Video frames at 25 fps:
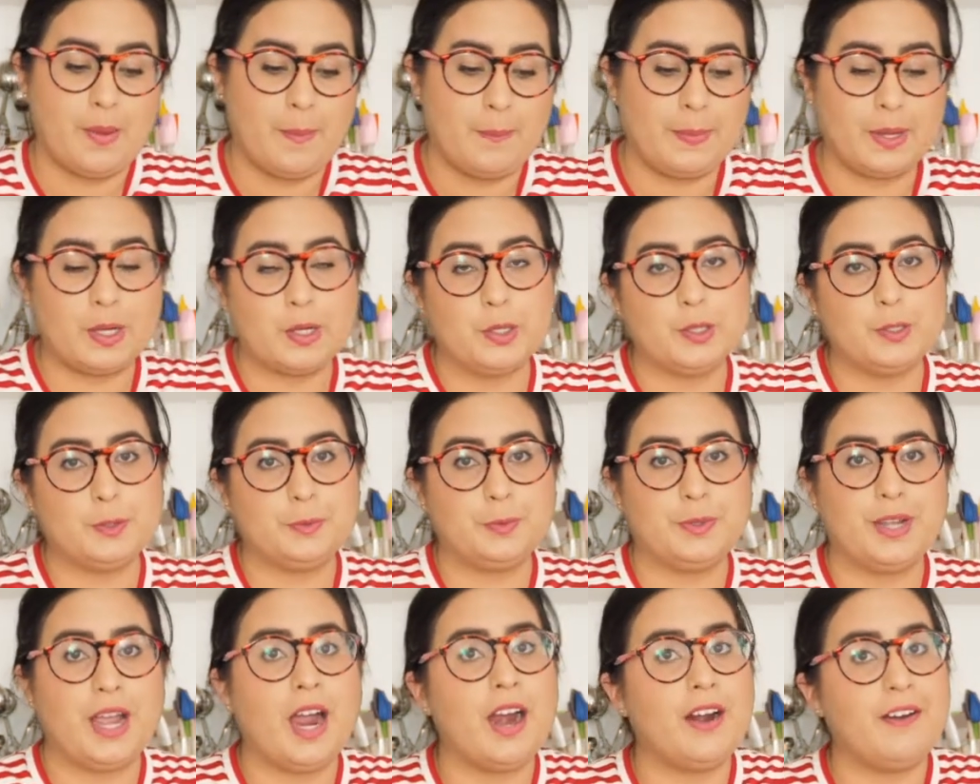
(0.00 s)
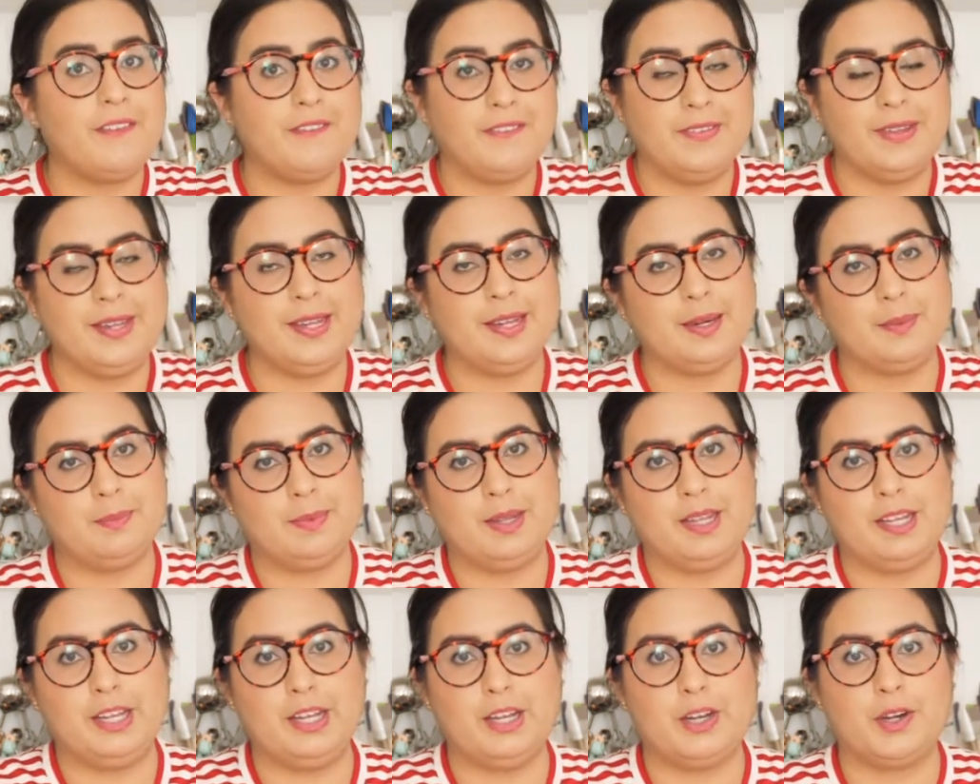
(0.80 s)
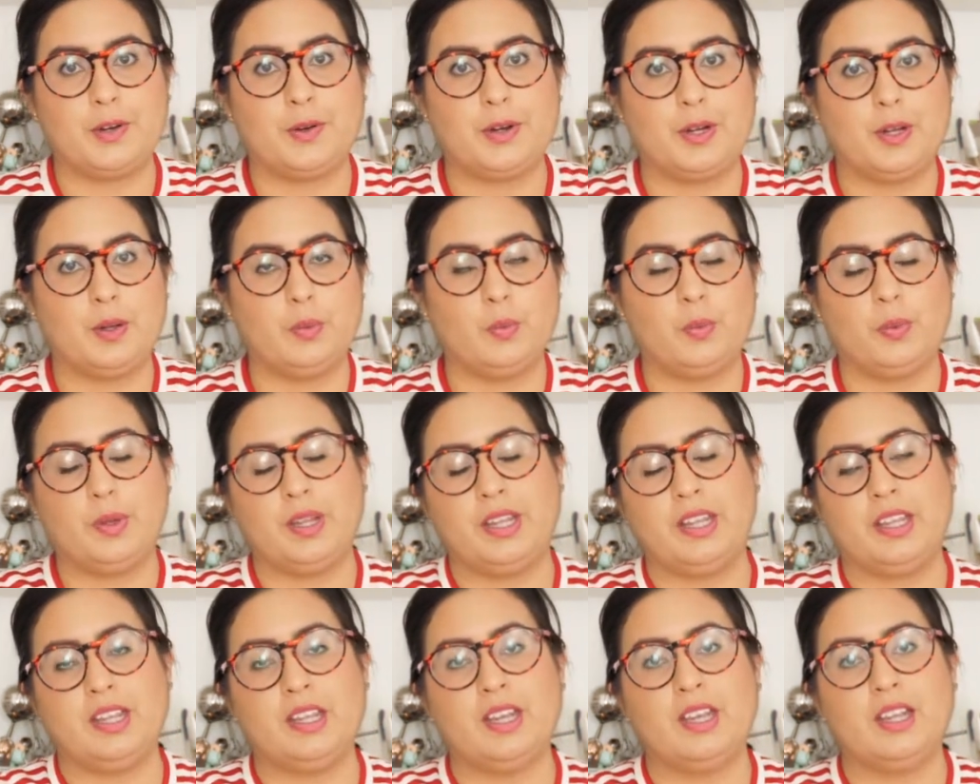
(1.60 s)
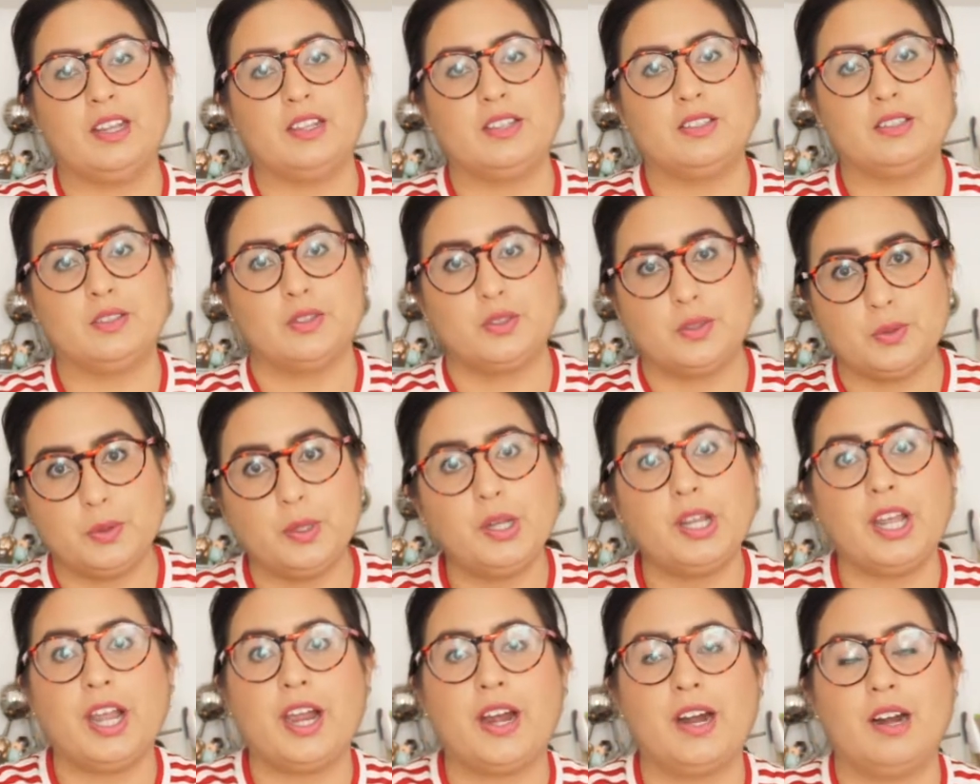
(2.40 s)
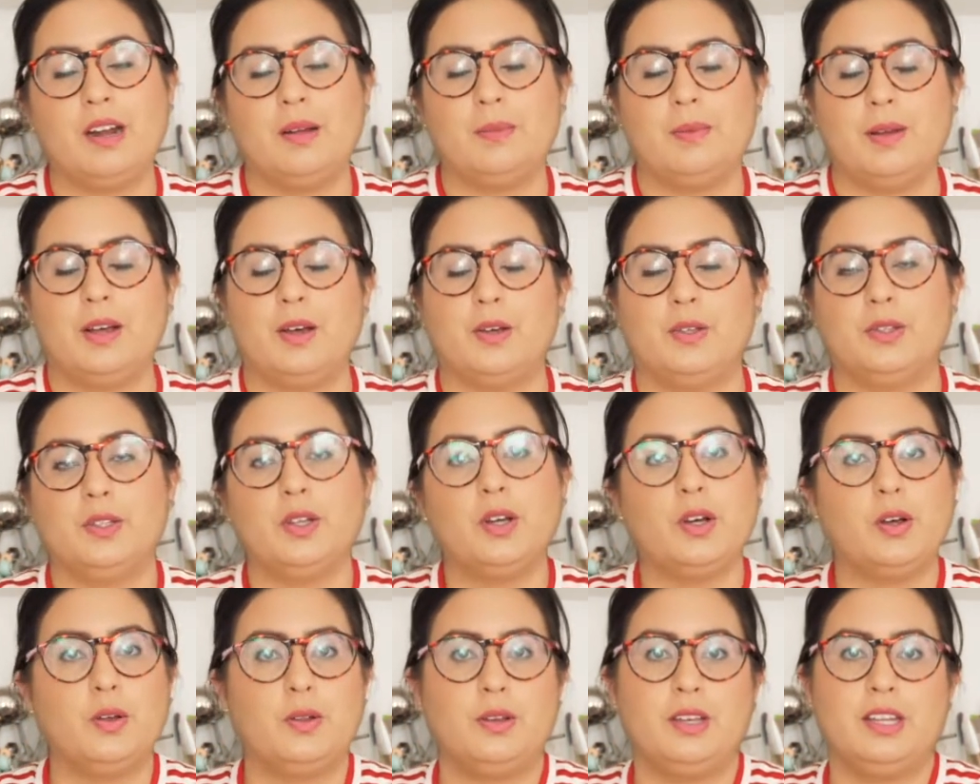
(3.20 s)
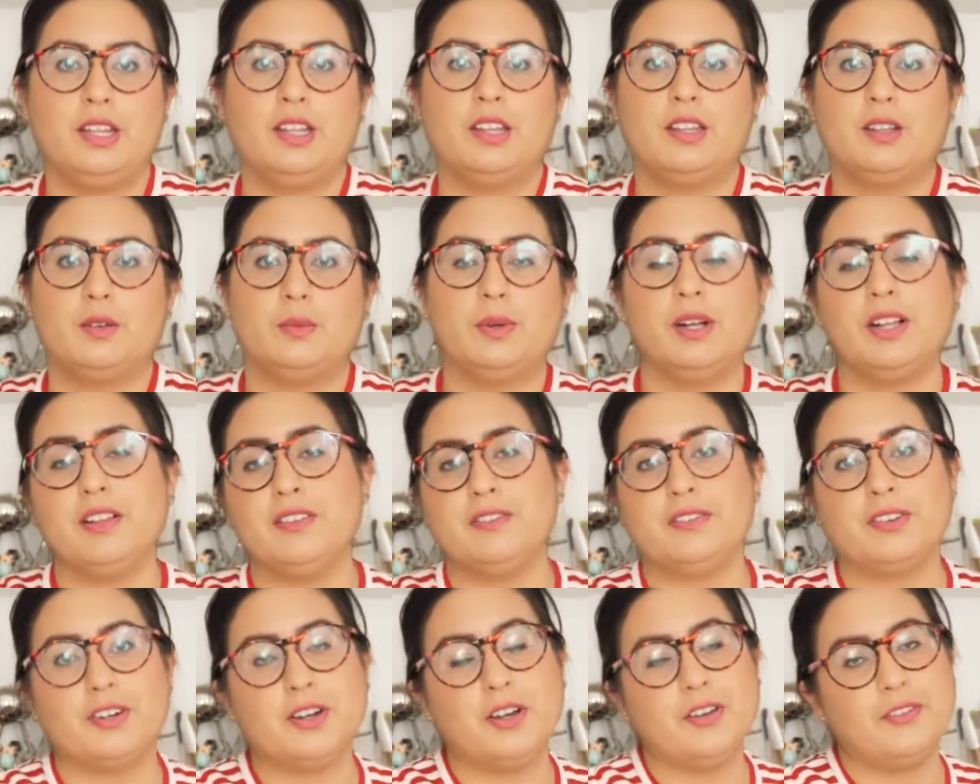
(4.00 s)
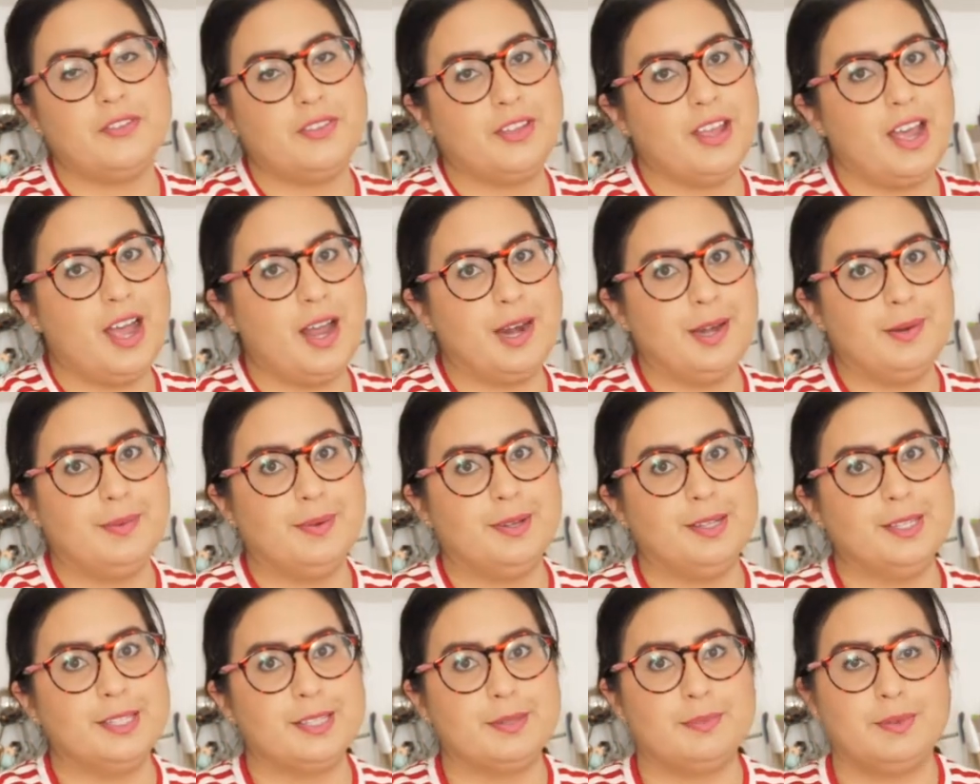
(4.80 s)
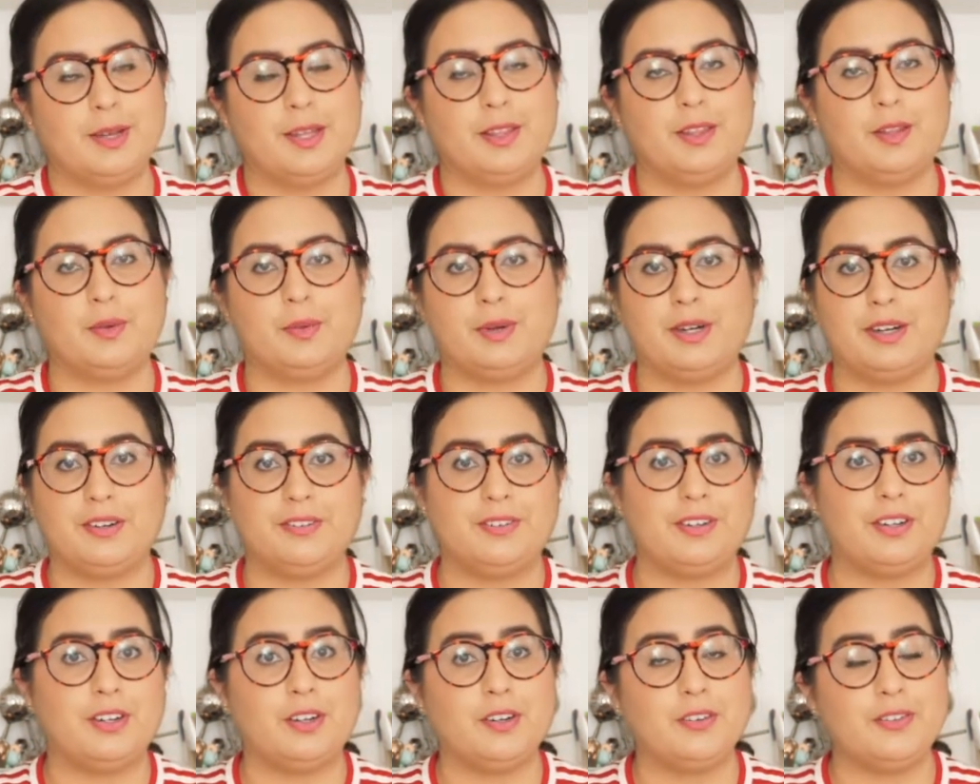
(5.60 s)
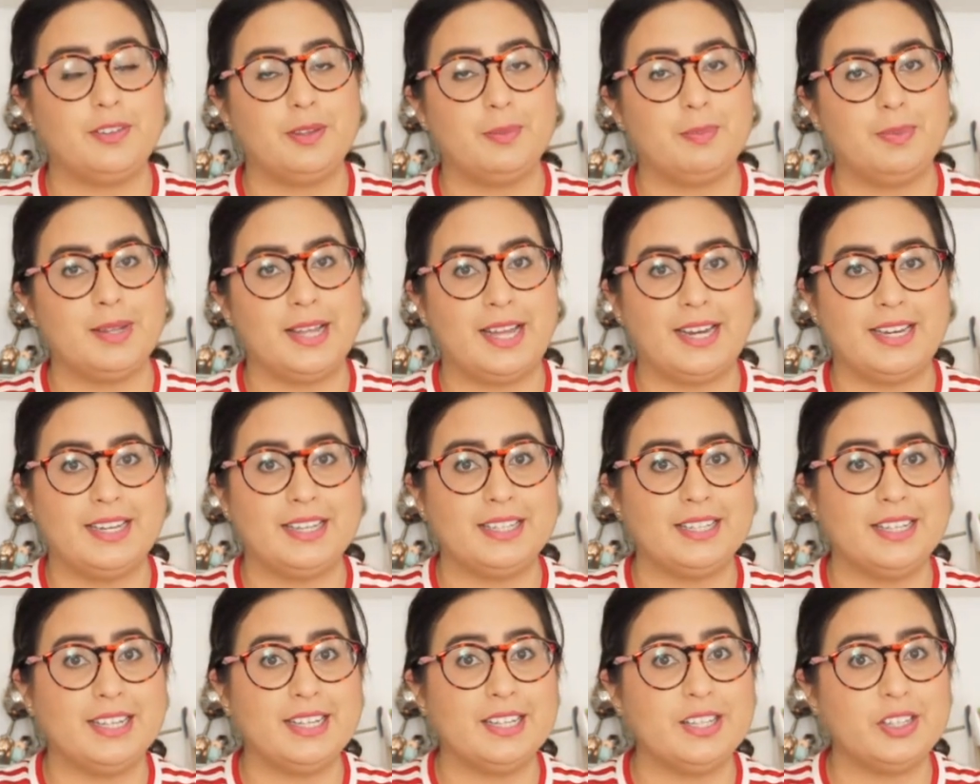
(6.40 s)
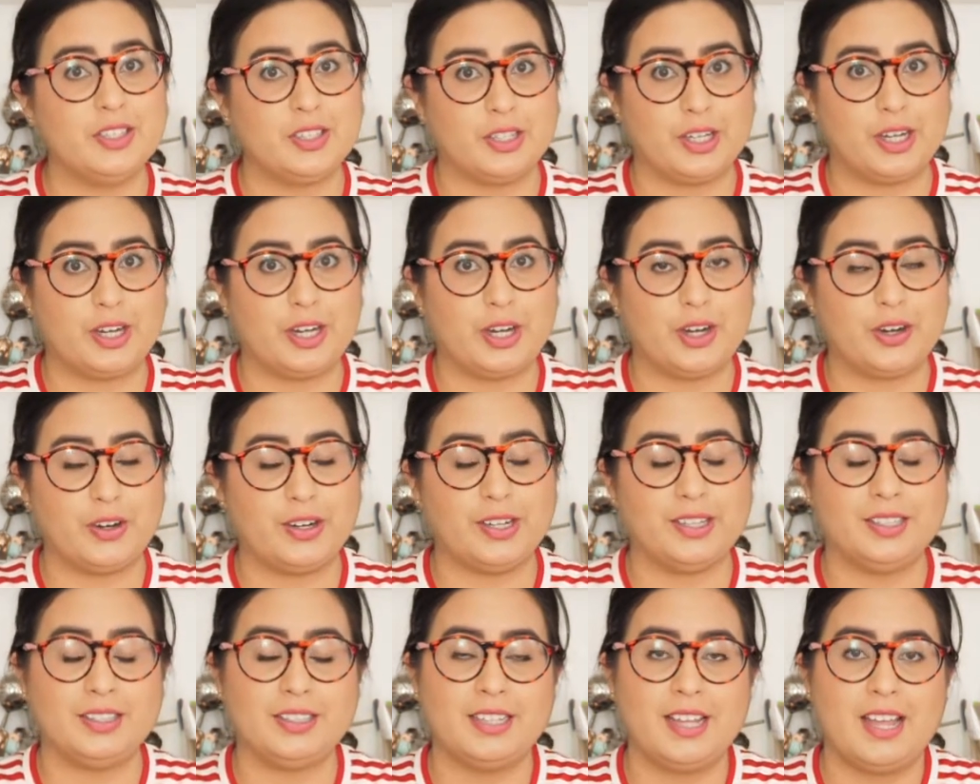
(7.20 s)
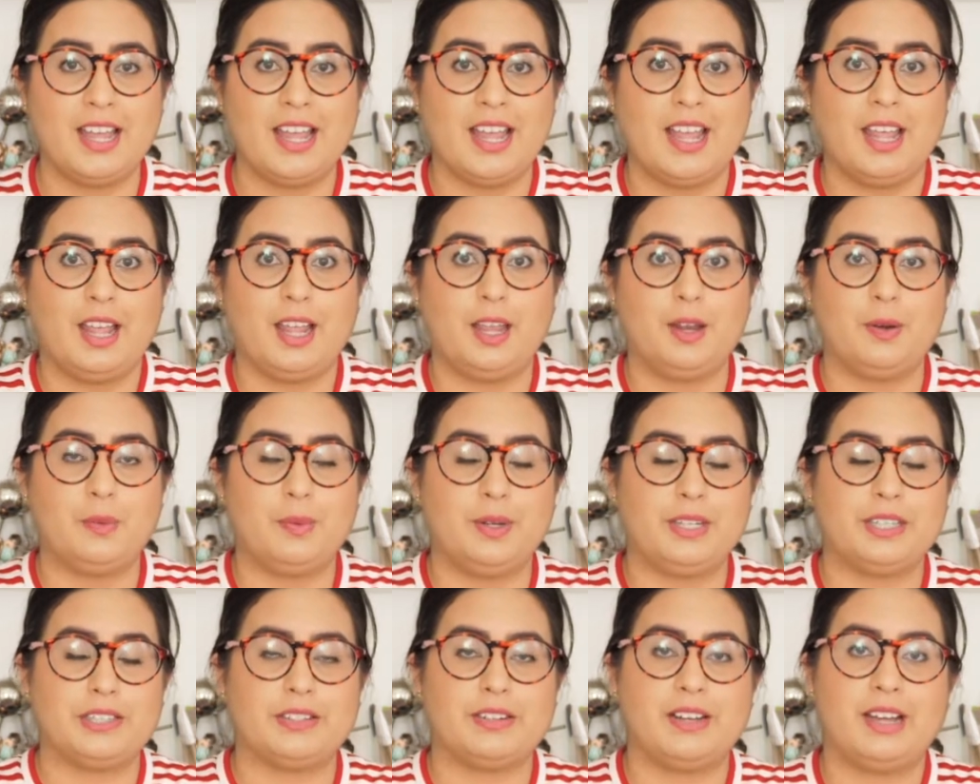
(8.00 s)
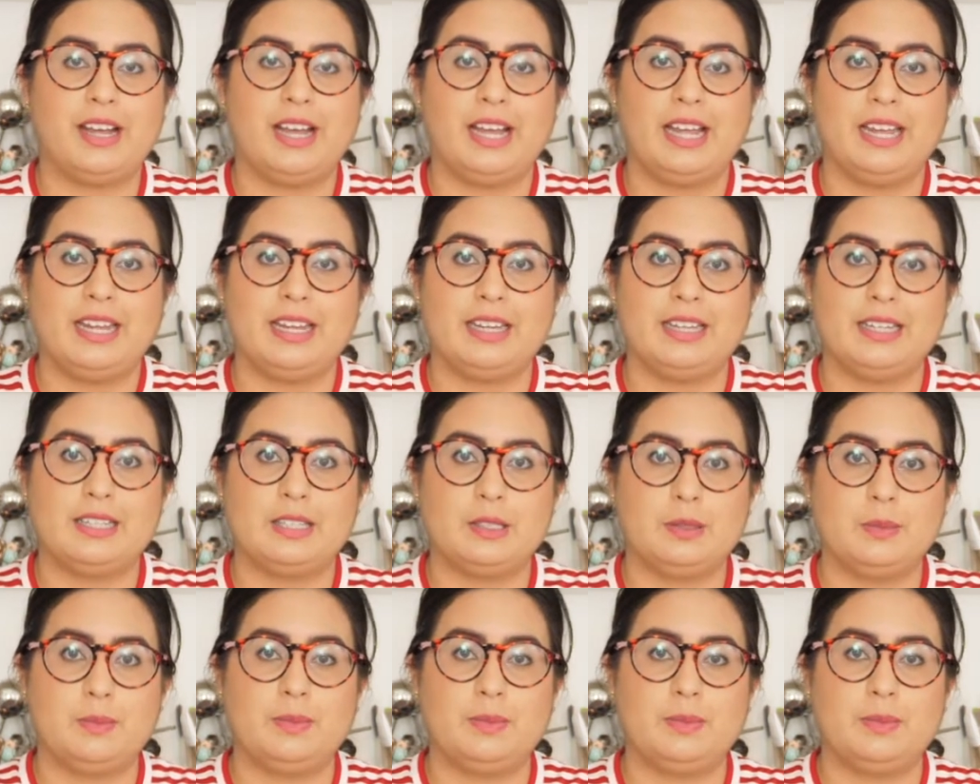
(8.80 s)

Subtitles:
because we are a vegan bakery, we do care about not only the welfare of the animals but the welfare of the planet in general, and we try to